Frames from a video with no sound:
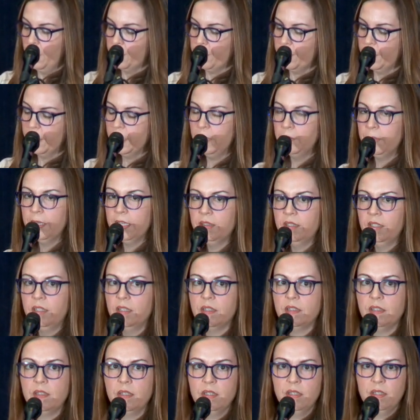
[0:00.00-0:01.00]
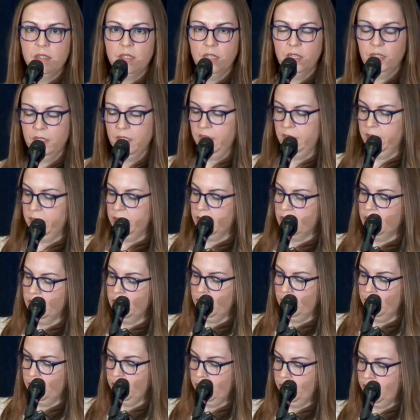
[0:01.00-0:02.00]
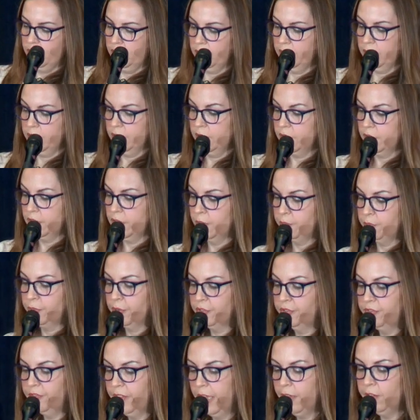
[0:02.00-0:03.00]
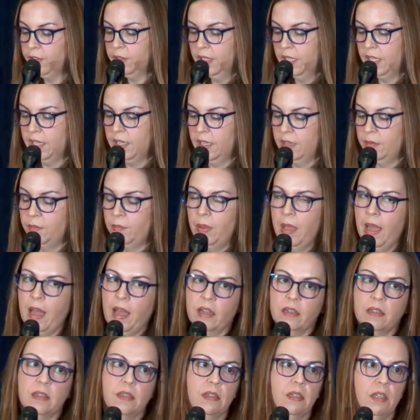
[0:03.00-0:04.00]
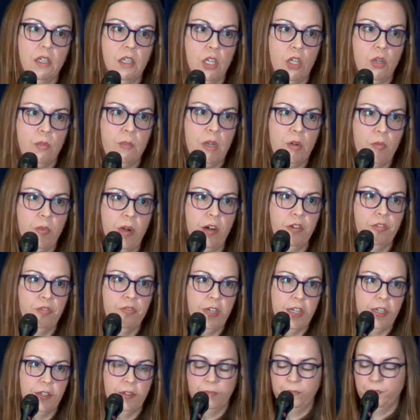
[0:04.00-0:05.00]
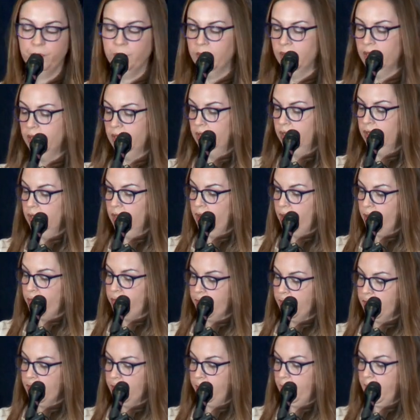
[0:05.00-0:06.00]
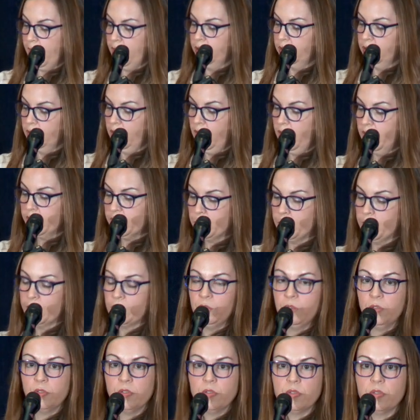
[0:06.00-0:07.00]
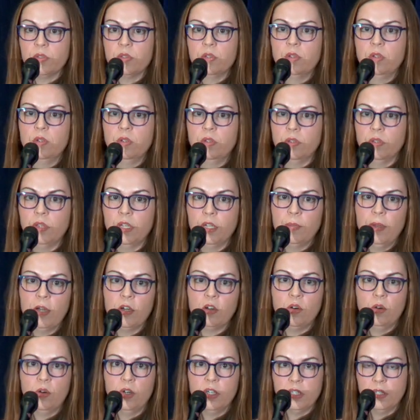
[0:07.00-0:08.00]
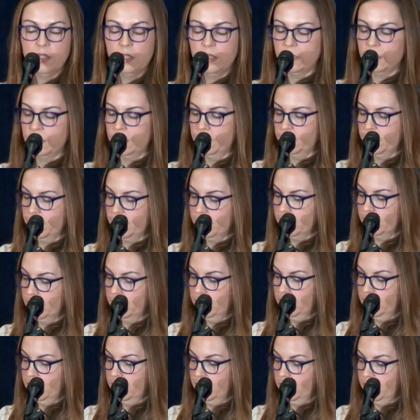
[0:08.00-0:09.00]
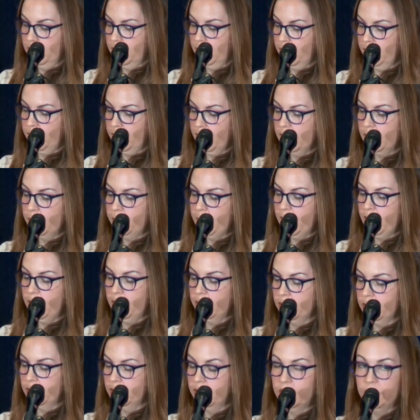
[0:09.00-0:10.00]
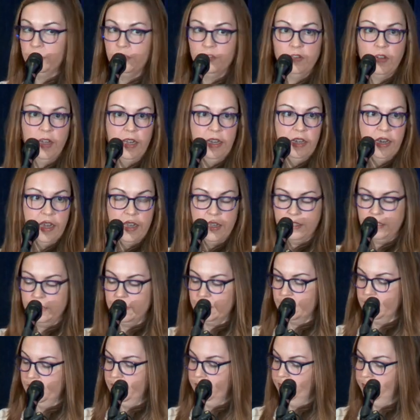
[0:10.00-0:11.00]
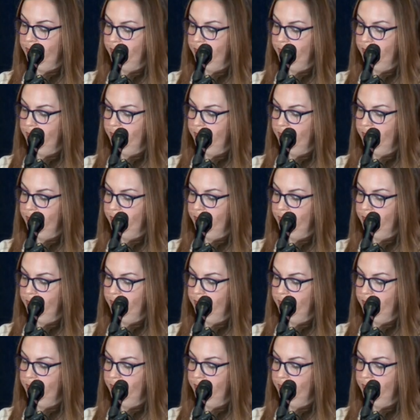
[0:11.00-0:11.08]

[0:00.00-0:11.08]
Think about the existing institutions that profoundly impact human welfare. Think about hospitals. Think about court systems. Think about finance.